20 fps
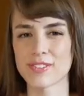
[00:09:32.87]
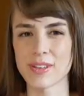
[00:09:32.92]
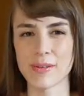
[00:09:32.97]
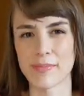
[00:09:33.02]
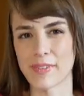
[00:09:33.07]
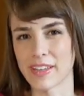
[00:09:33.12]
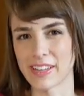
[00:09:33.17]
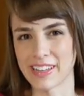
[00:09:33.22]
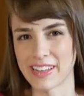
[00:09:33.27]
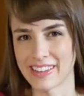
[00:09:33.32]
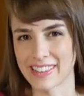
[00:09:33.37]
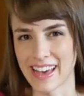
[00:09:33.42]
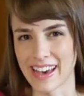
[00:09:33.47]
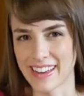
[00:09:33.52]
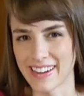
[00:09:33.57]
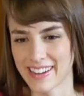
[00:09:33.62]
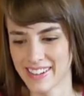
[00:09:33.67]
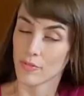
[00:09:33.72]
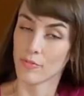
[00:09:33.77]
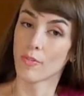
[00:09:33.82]
something like
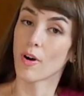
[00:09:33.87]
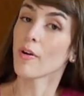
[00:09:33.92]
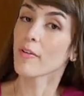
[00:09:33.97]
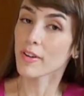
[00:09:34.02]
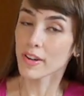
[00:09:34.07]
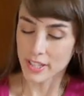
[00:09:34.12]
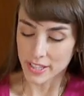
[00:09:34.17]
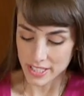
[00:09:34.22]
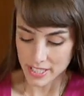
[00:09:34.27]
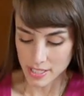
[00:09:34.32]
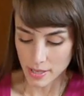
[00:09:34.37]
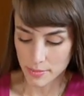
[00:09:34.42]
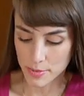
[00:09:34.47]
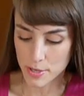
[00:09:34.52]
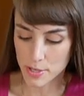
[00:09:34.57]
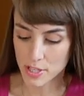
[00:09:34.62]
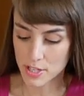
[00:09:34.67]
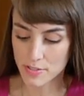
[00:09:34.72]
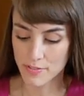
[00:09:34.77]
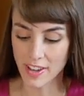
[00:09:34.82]
that. While we're on the
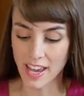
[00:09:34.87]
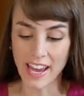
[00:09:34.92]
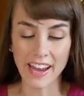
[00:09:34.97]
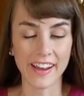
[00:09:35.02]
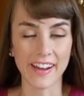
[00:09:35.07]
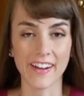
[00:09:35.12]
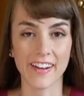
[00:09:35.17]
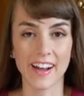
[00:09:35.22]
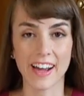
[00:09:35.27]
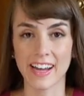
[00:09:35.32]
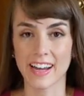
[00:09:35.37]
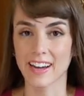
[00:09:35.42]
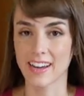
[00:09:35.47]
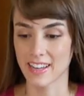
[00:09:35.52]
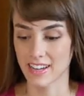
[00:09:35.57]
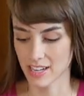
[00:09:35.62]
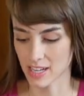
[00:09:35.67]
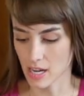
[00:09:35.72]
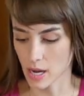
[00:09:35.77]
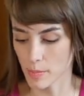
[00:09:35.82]
subject of hair, I
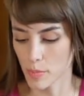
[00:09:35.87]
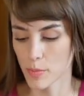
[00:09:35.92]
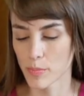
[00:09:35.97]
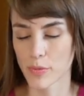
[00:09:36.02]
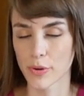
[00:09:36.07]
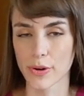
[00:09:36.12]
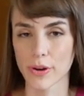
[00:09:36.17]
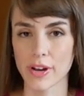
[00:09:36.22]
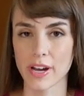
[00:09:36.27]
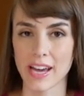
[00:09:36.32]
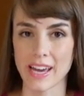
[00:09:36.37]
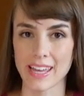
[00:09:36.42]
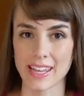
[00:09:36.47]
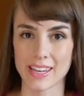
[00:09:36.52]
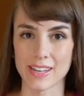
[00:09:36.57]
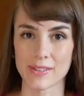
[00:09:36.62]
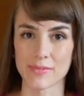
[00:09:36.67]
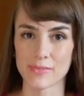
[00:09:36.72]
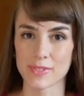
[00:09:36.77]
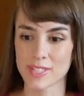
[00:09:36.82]
got a couple more
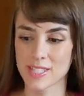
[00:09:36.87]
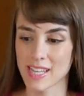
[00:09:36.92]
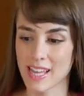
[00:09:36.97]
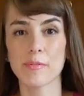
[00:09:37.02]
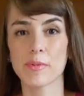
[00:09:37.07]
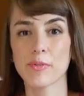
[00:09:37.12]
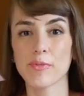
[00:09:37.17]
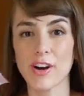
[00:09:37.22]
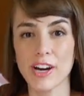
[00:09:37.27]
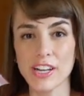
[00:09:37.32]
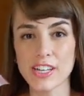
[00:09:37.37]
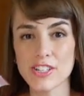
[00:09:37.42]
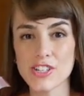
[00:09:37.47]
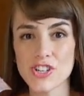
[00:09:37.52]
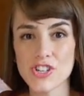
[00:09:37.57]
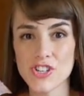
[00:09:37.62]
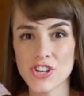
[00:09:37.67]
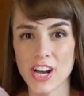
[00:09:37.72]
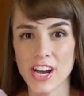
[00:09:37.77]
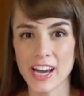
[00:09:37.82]
items. I've been wanting
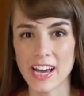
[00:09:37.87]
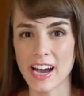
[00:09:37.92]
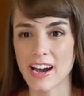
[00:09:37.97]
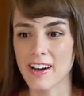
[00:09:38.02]
to try